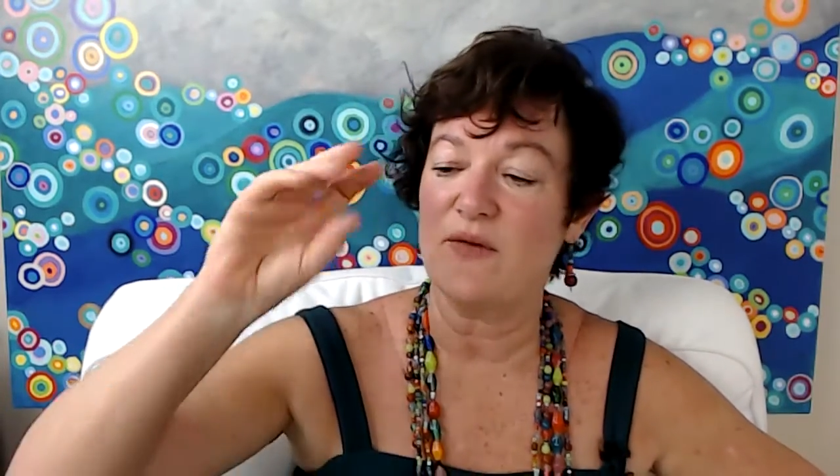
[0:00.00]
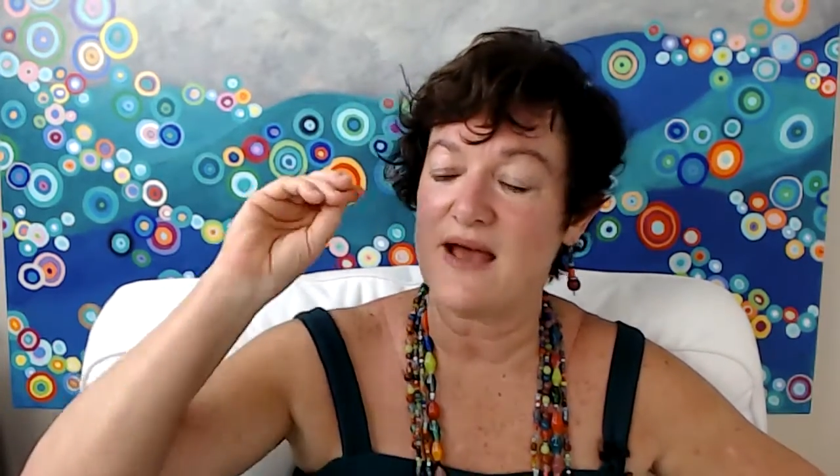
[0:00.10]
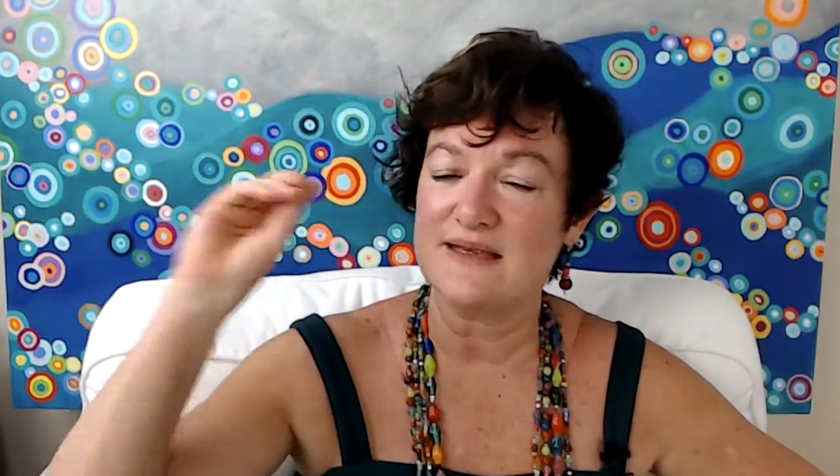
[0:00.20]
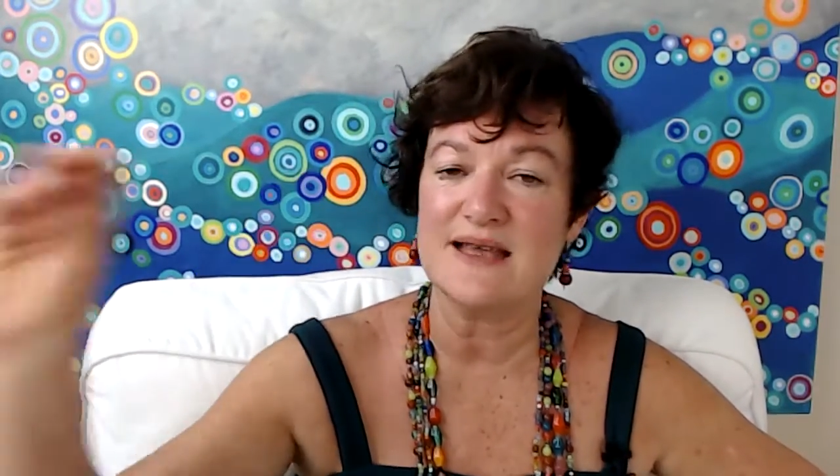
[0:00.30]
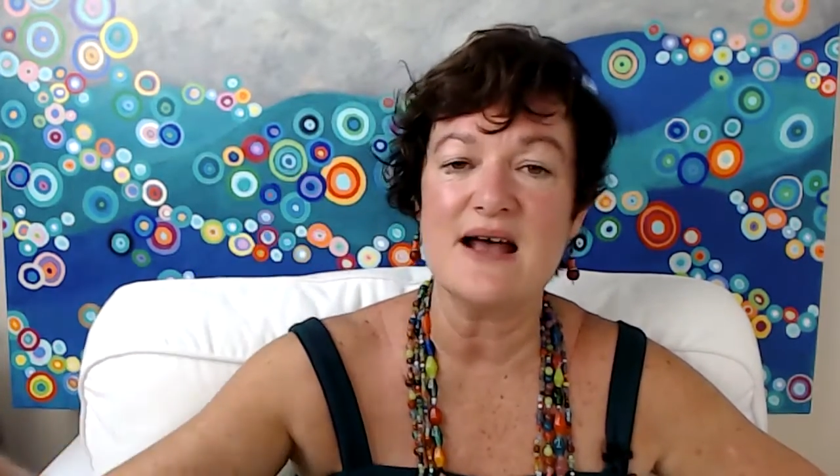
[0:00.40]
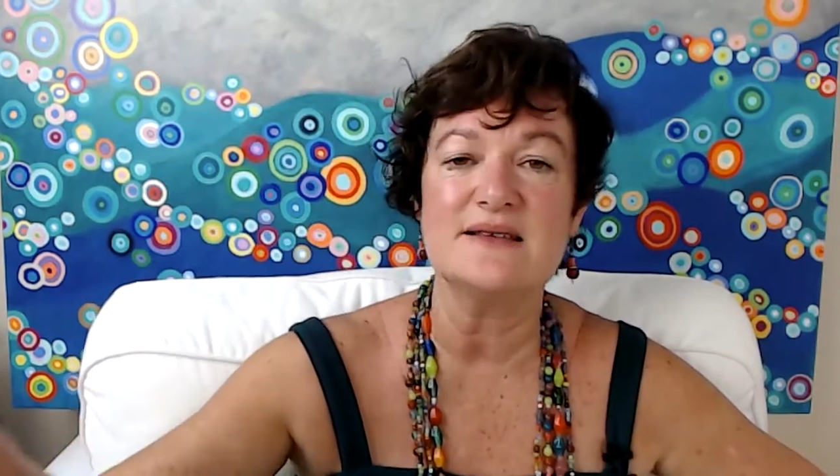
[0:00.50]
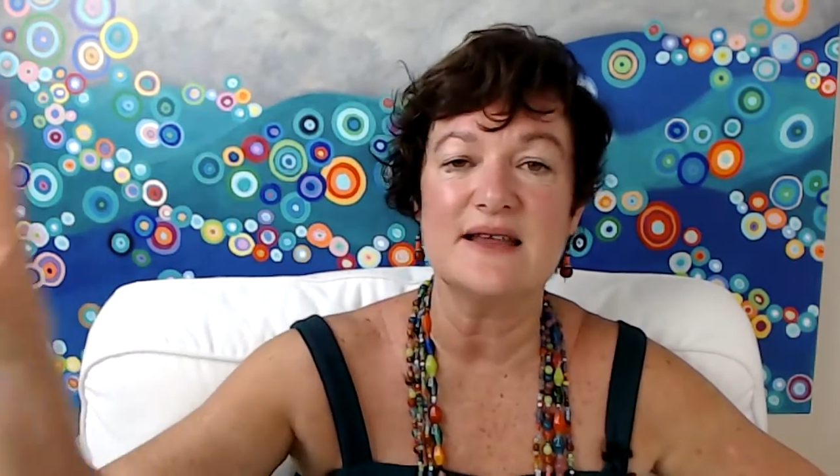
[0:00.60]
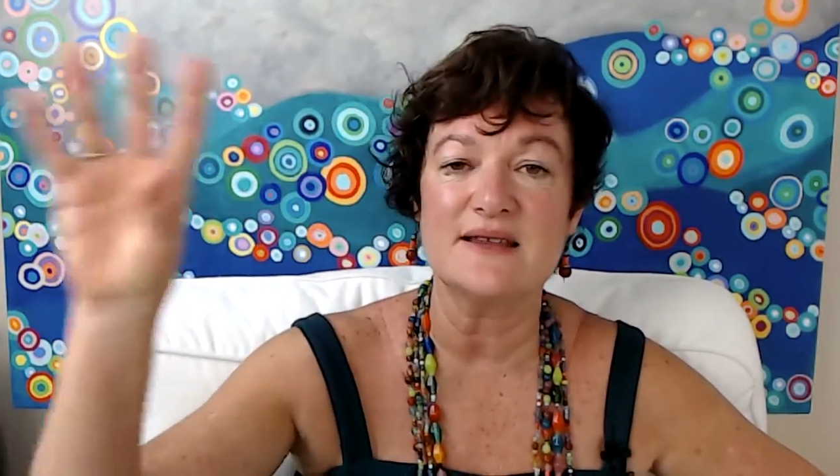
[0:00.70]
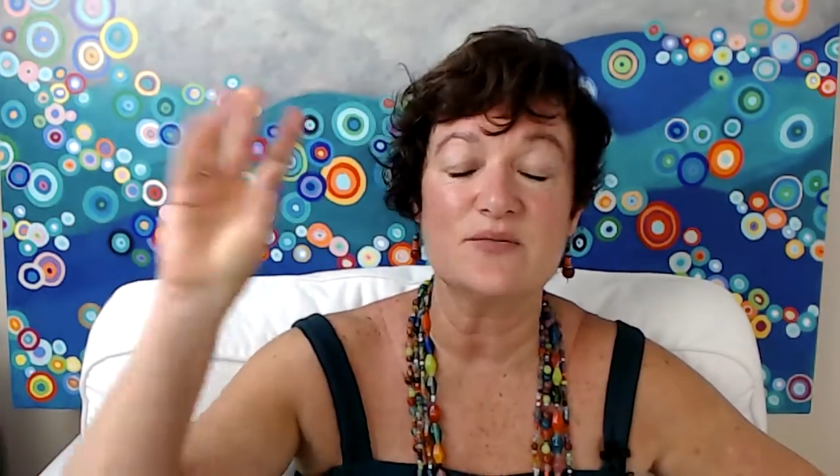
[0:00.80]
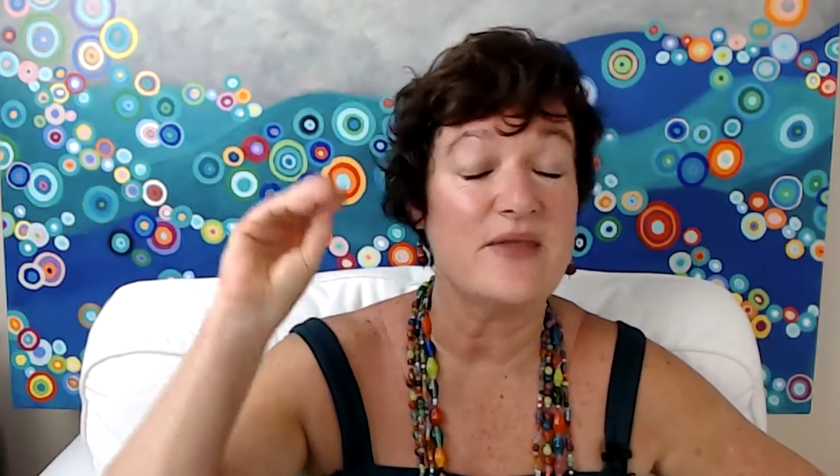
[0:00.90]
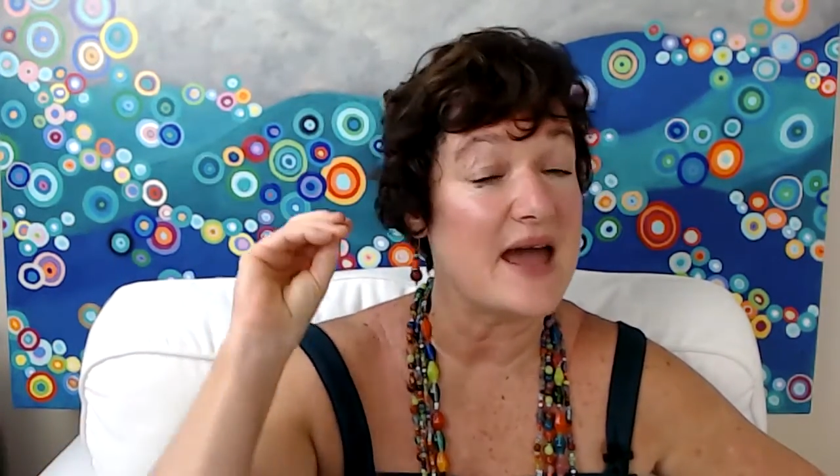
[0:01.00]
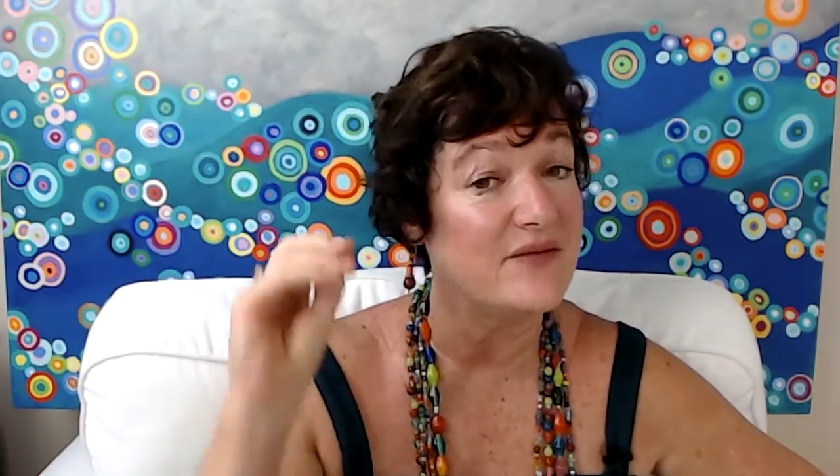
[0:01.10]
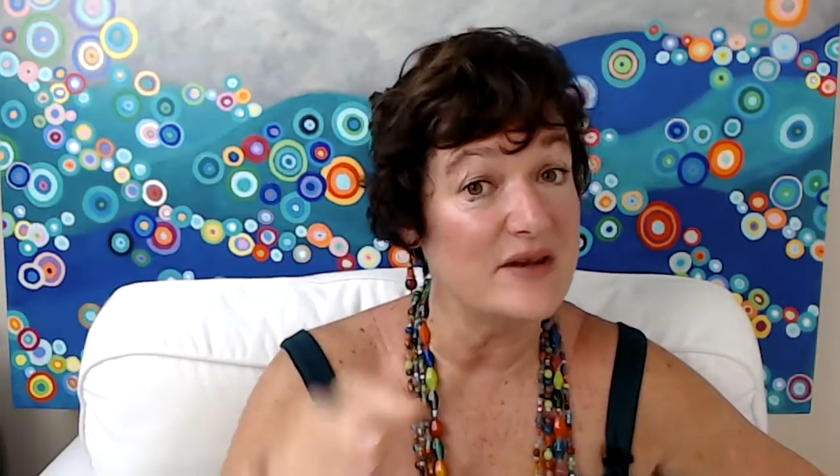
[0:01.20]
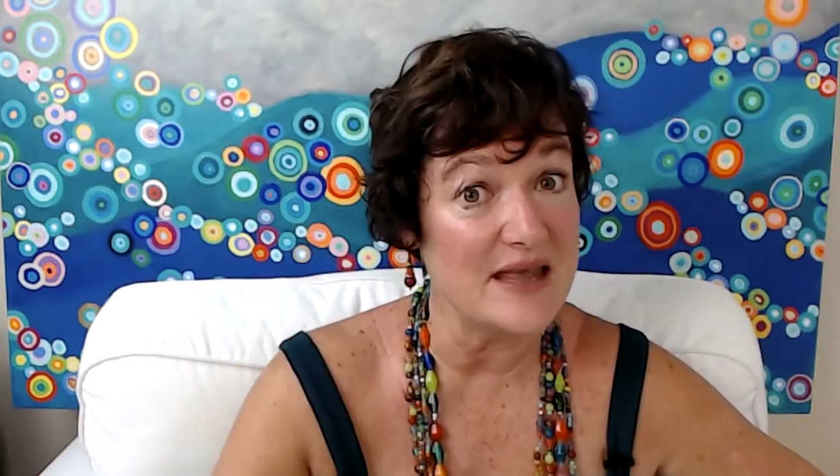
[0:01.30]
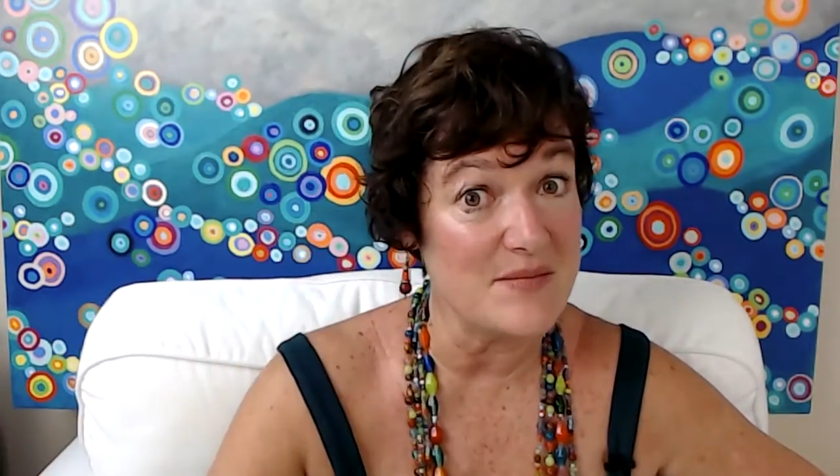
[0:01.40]
without sales letters, without
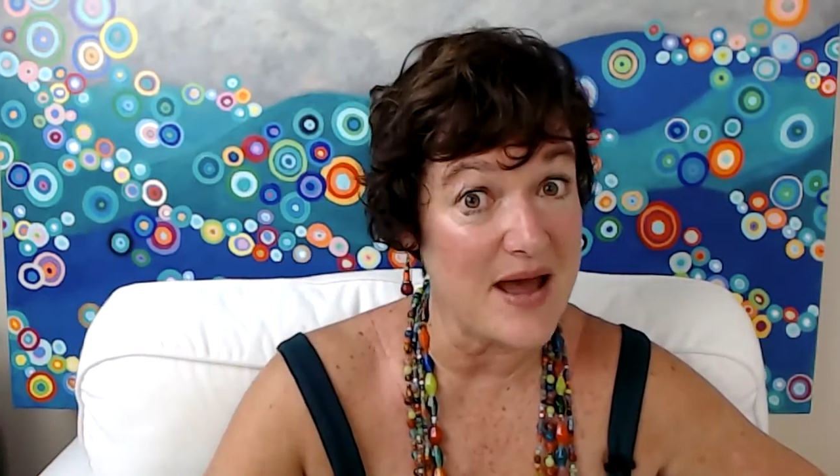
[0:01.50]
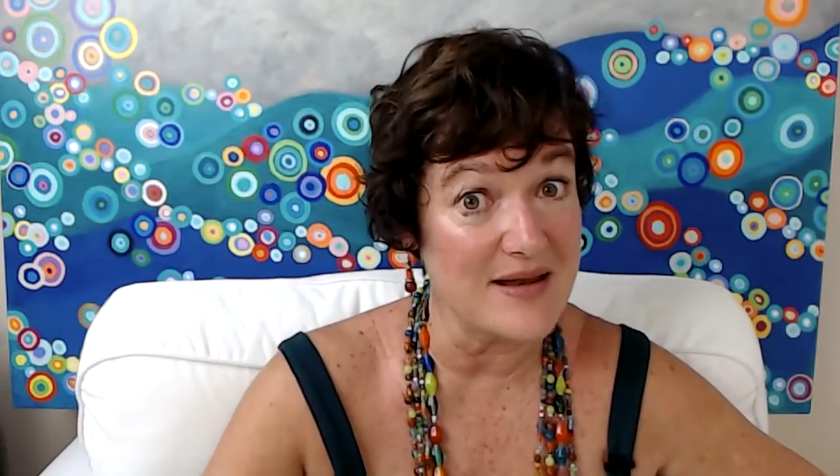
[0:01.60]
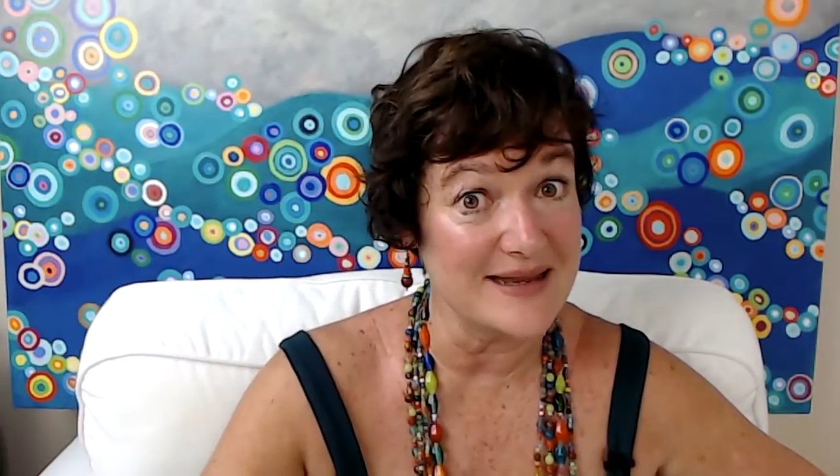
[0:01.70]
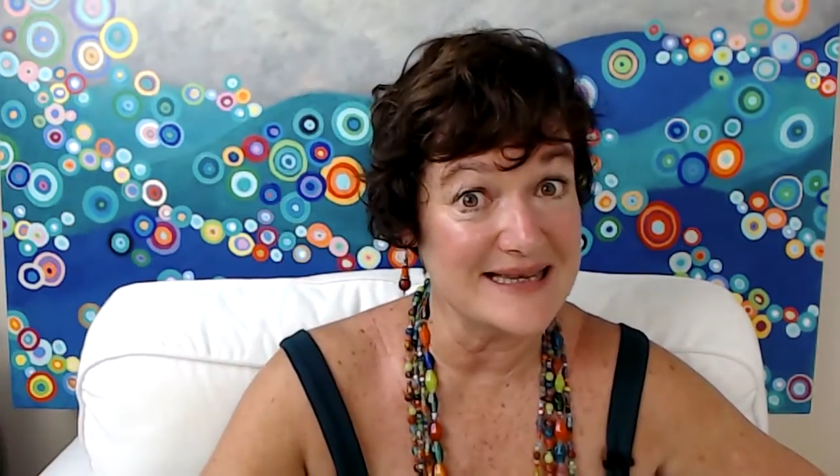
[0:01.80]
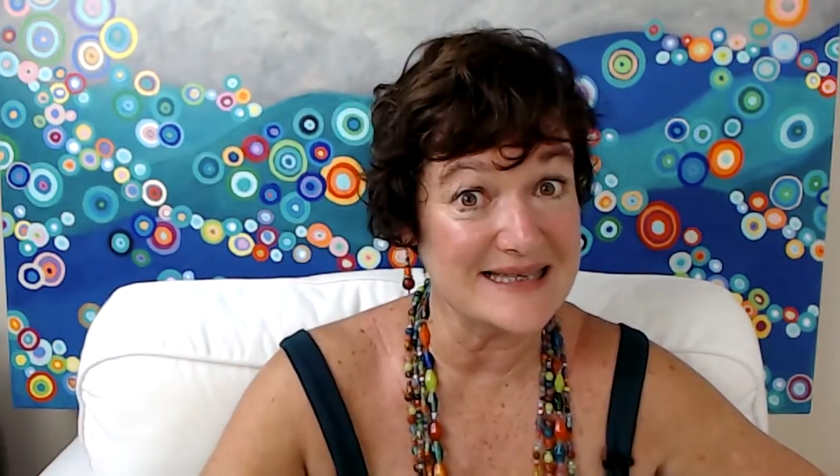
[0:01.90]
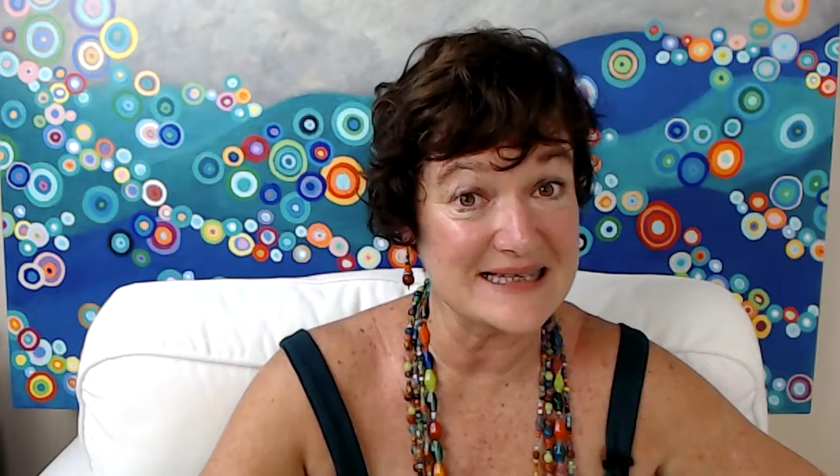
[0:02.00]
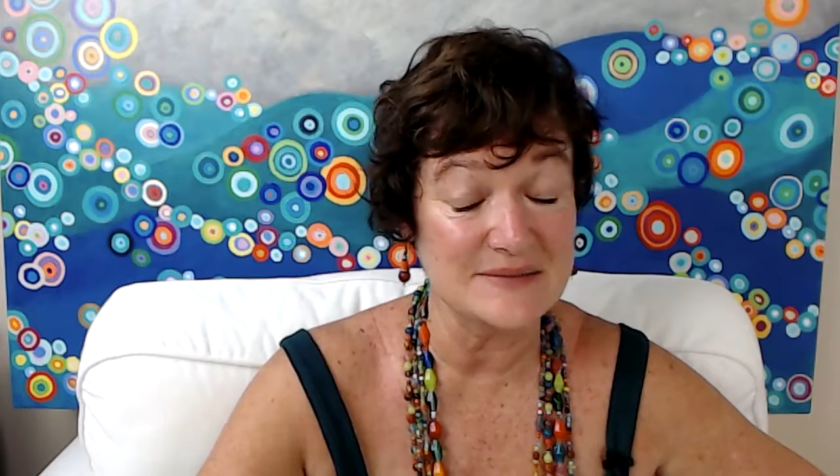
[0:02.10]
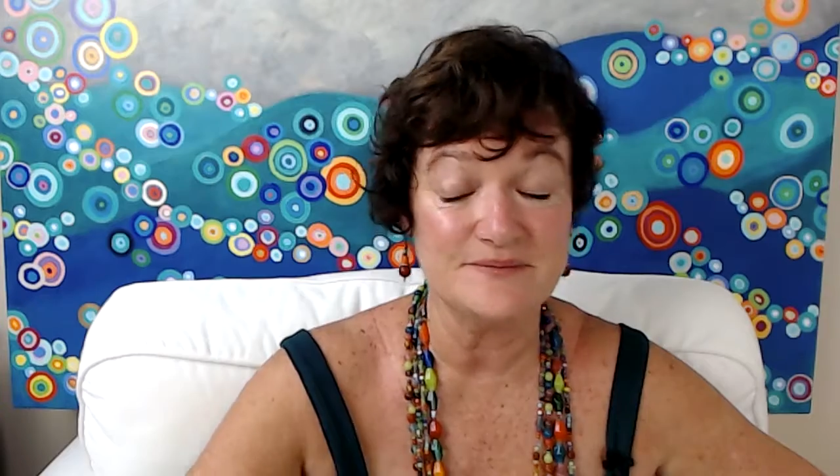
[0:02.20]
even an email list,